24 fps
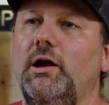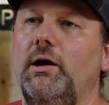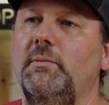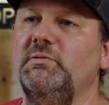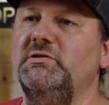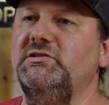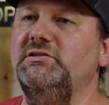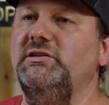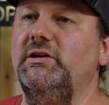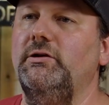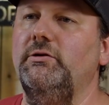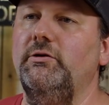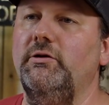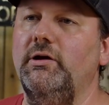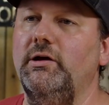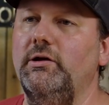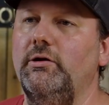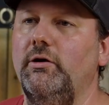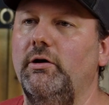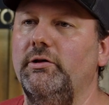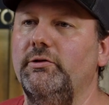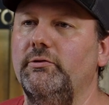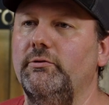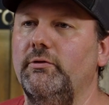up, centering it
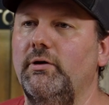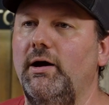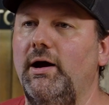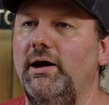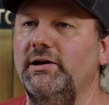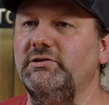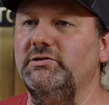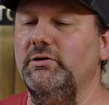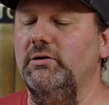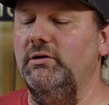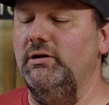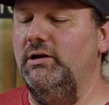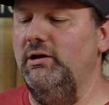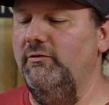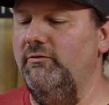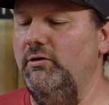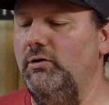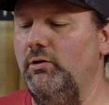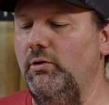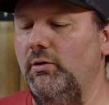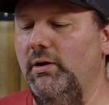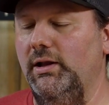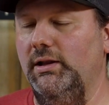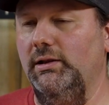on the riser, and giving
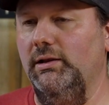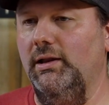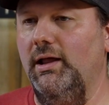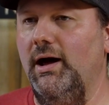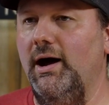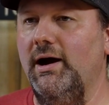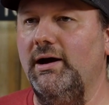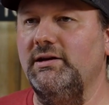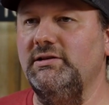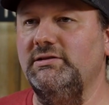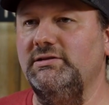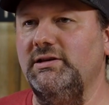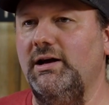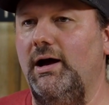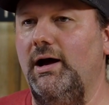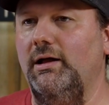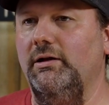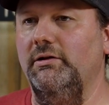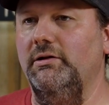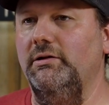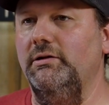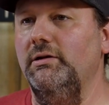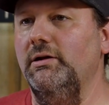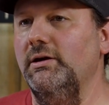you a lock
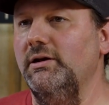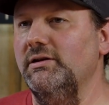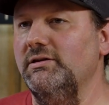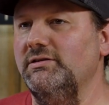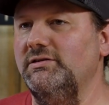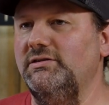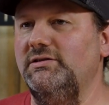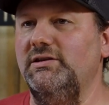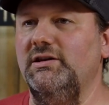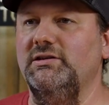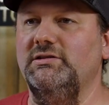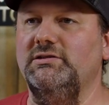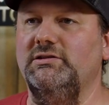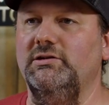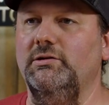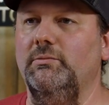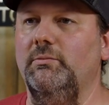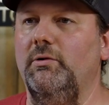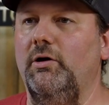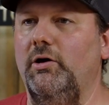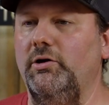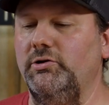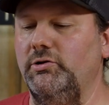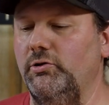solid
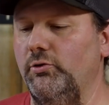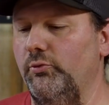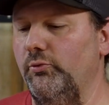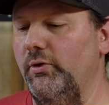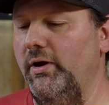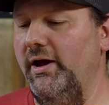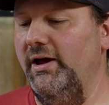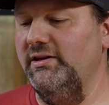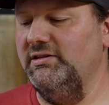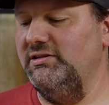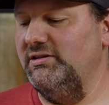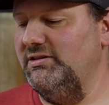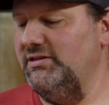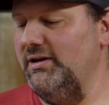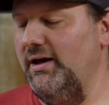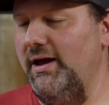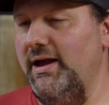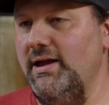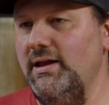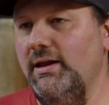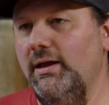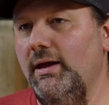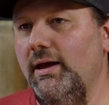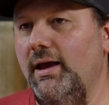system on your rest,
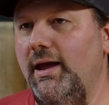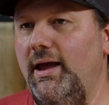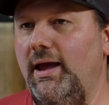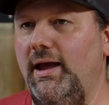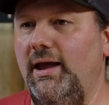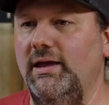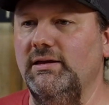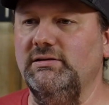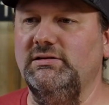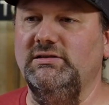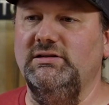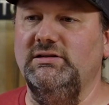sight, and